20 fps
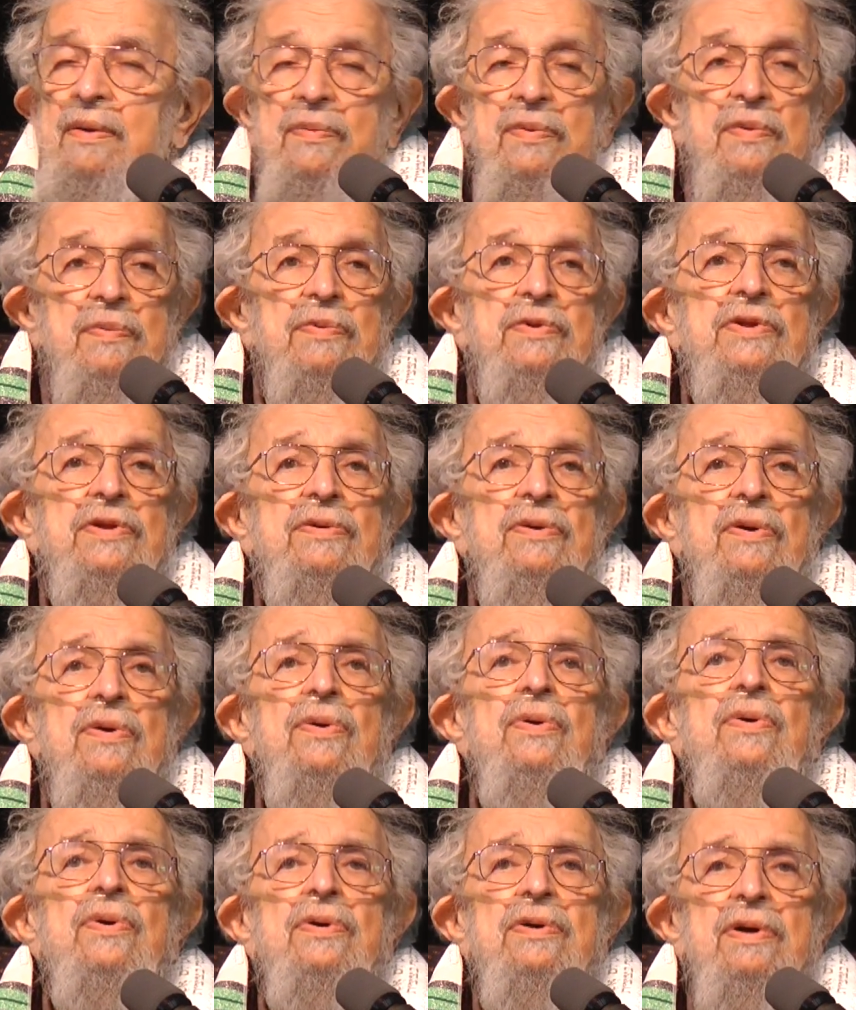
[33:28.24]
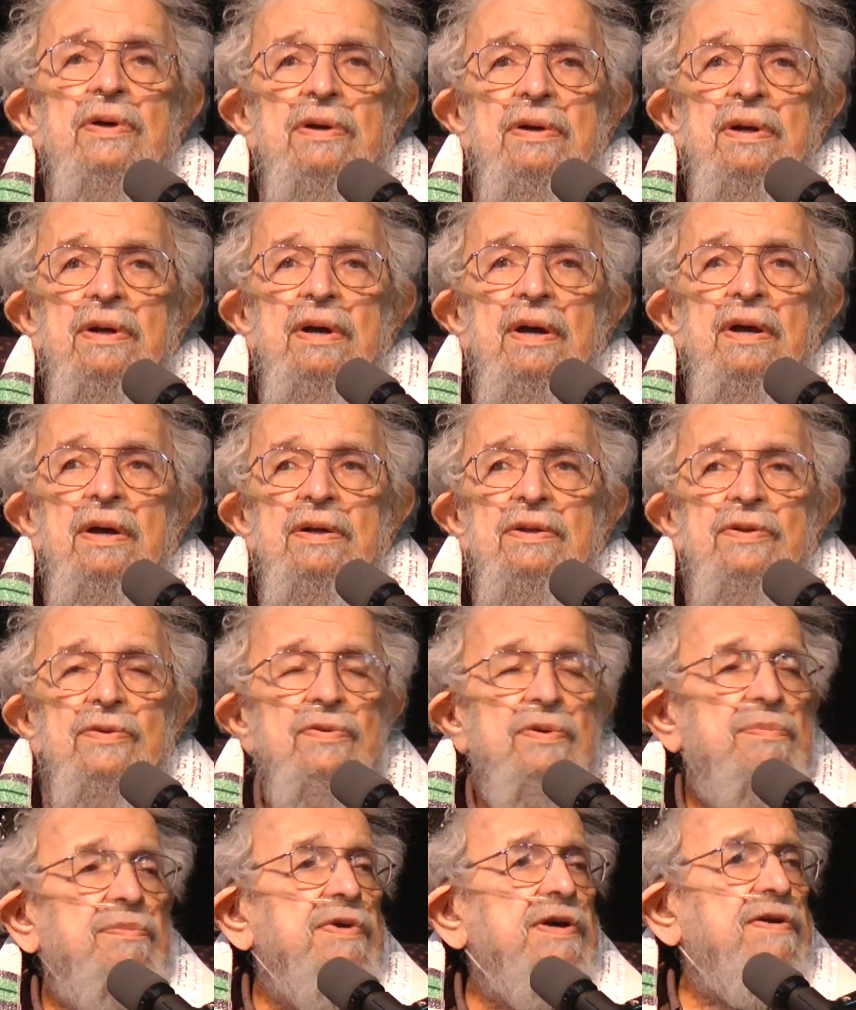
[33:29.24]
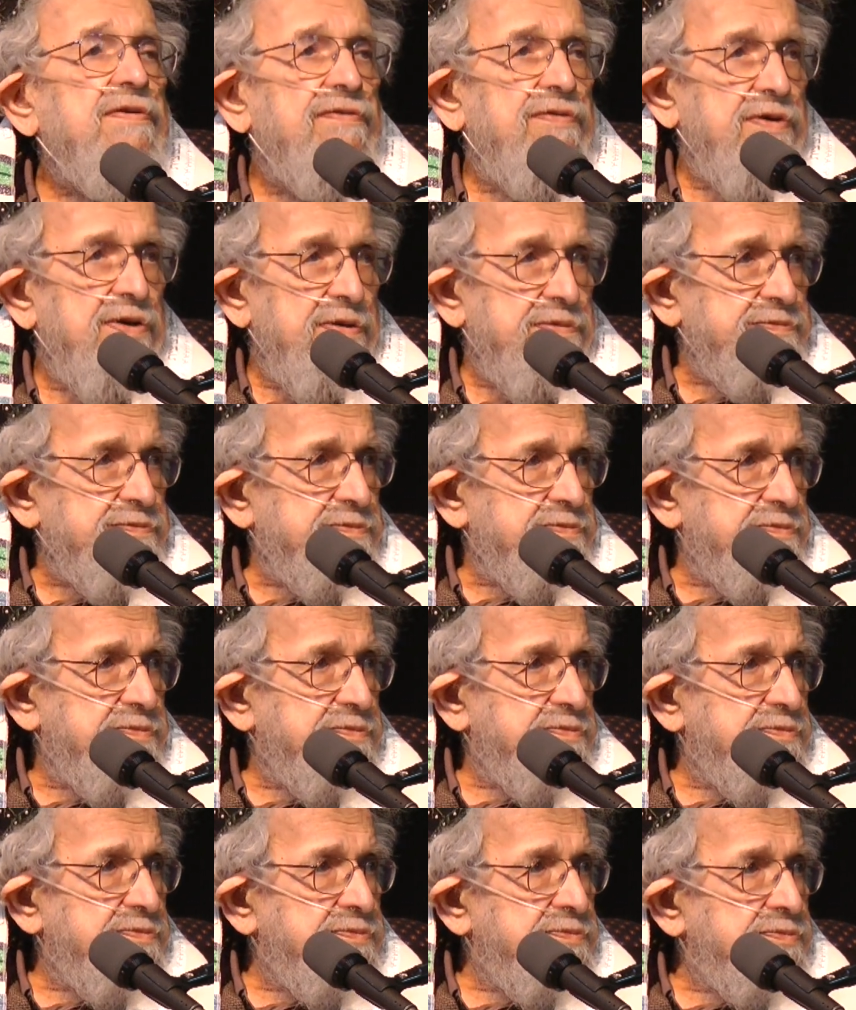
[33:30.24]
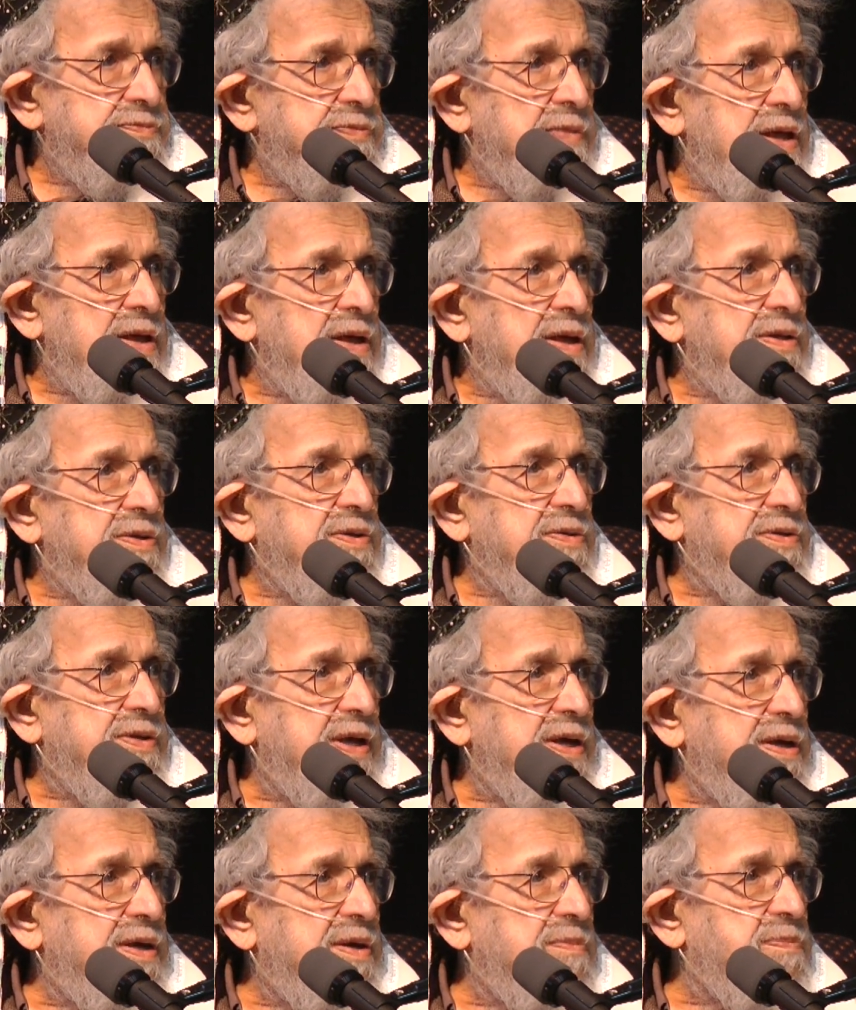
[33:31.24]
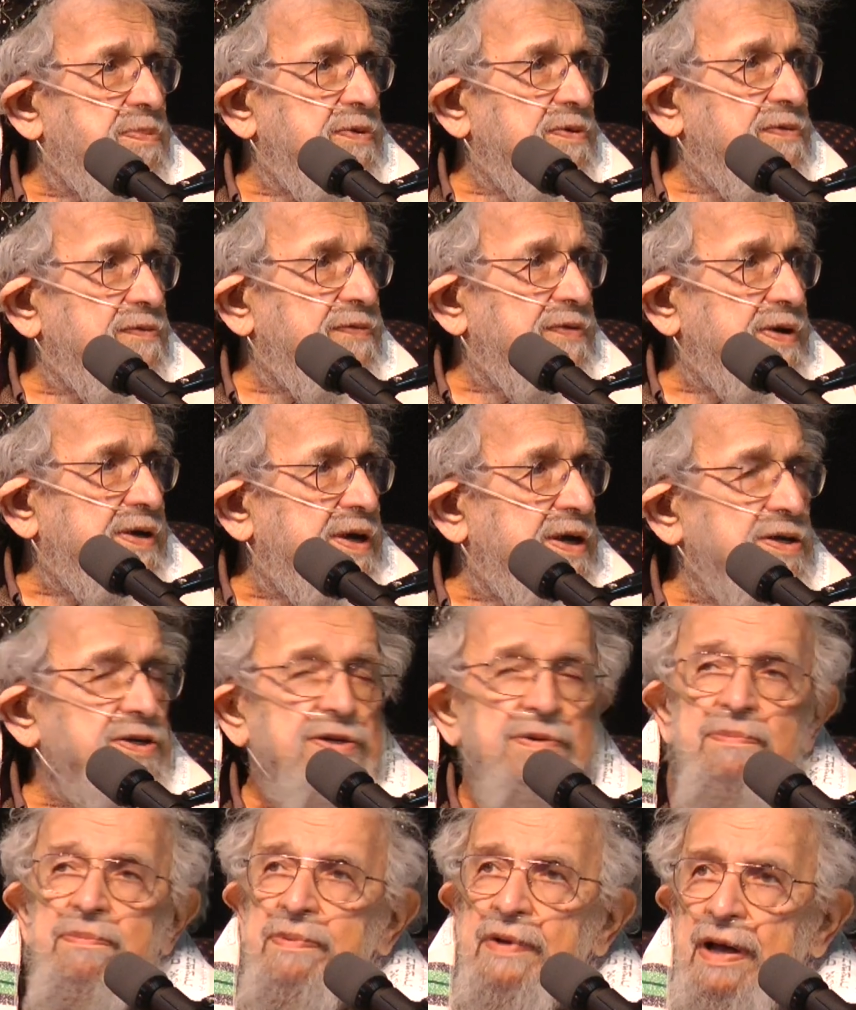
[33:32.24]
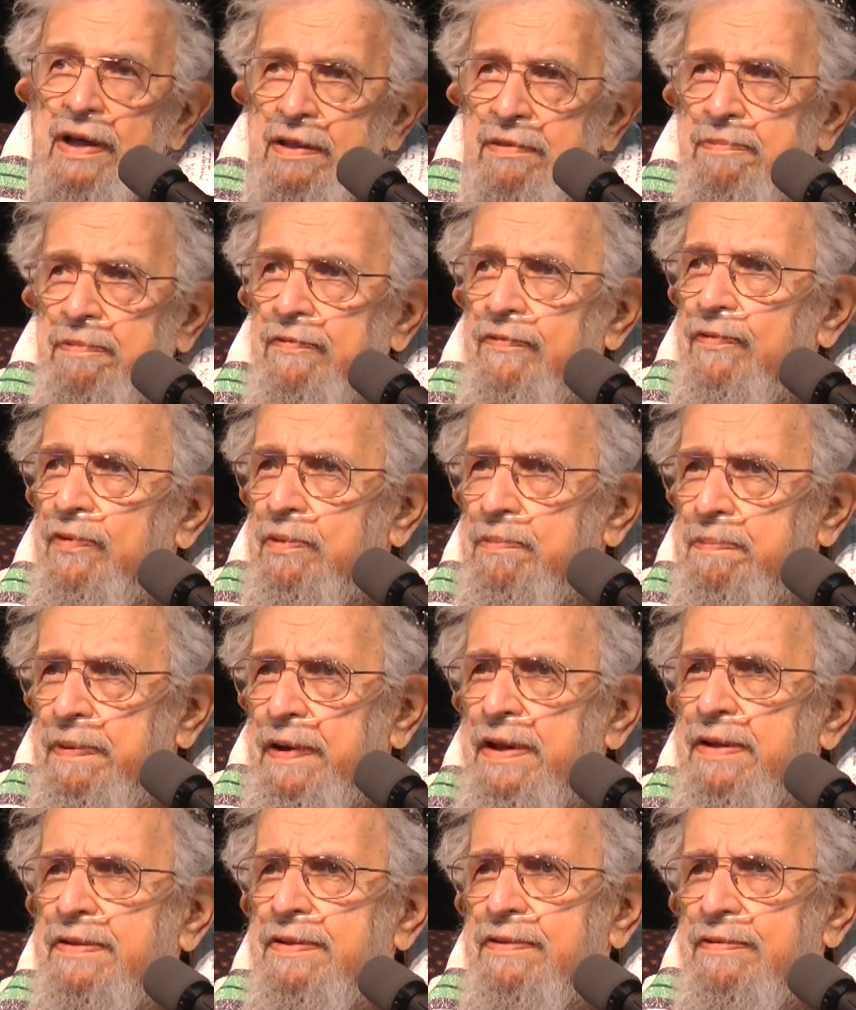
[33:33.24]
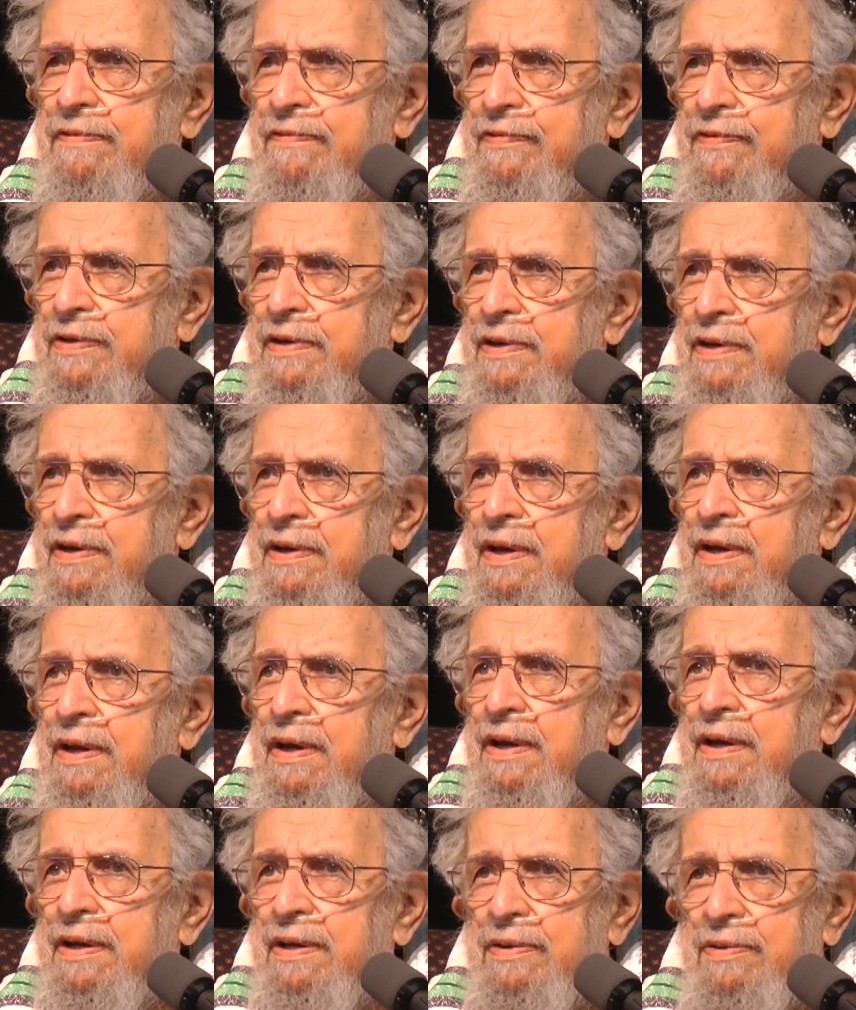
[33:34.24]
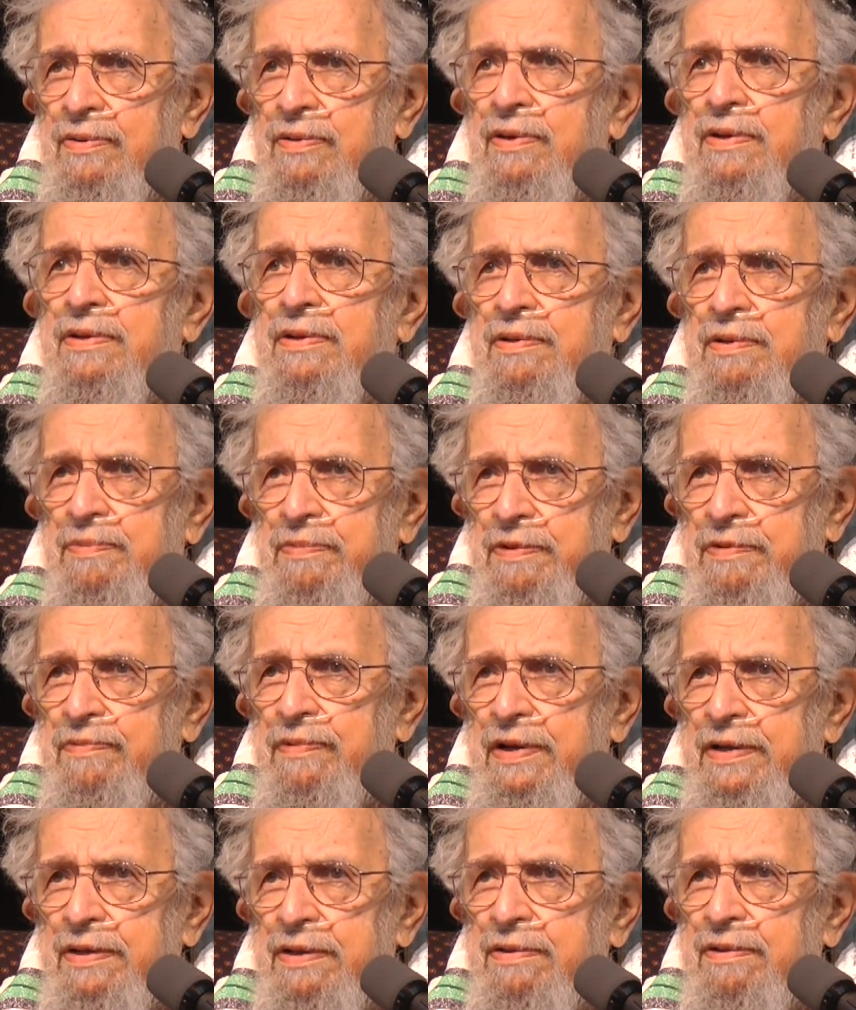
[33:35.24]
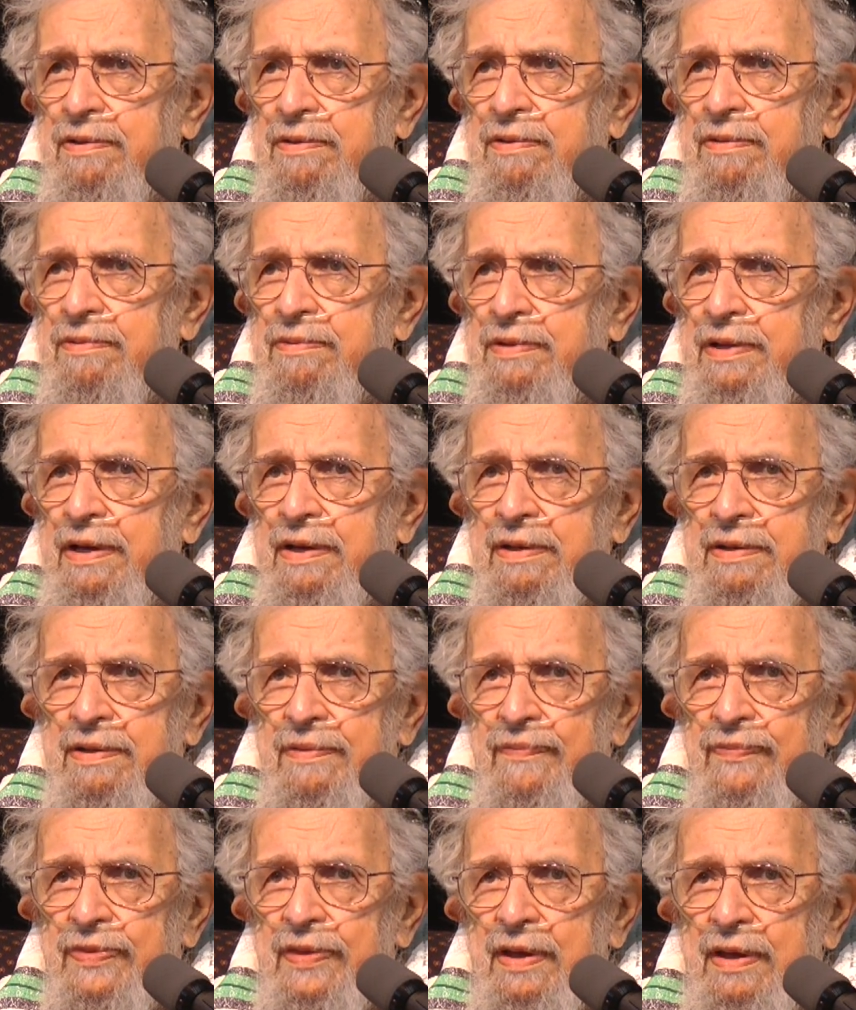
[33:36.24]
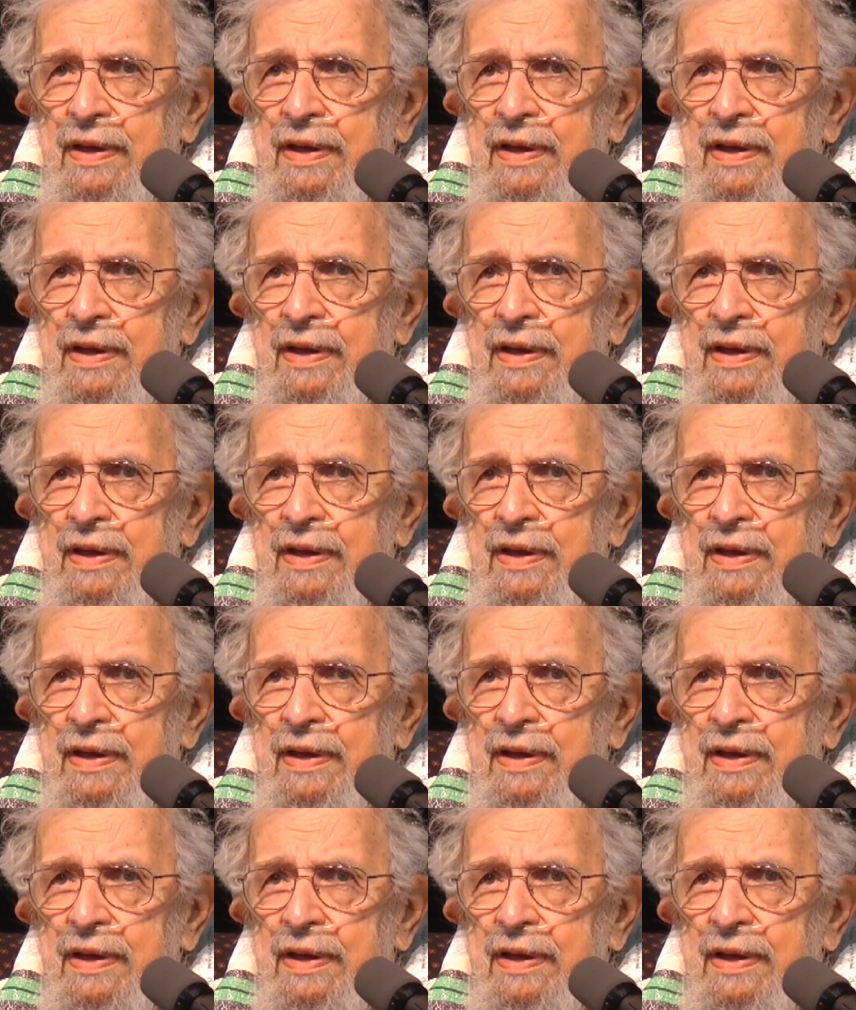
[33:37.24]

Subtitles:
we would go to a mikveh to take a purification bath before Passover in order to be ready to do that.